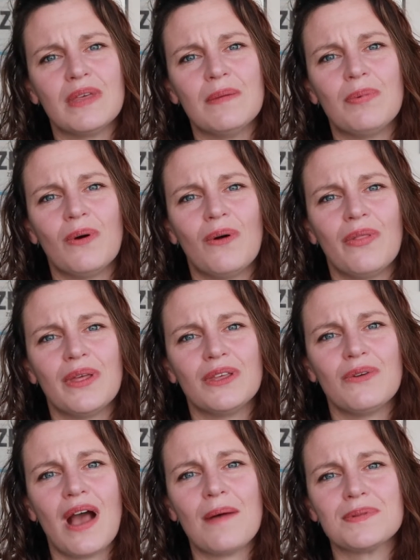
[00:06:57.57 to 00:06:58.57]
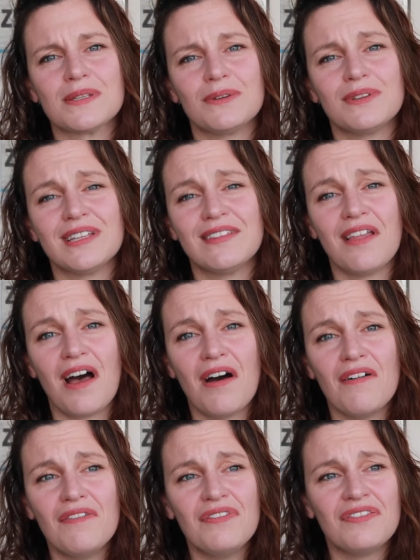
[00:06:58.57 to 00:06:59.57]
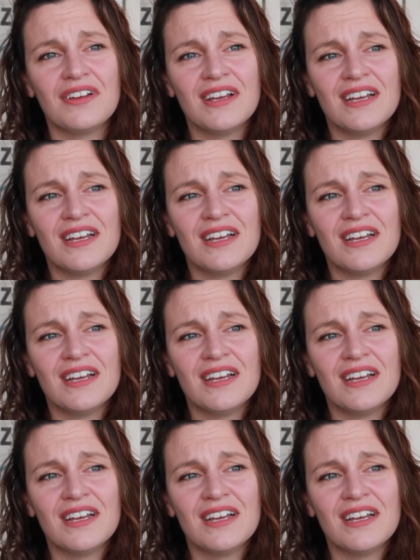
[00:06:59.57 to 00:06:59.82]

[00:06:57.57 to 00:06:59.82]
people that you absolutely love,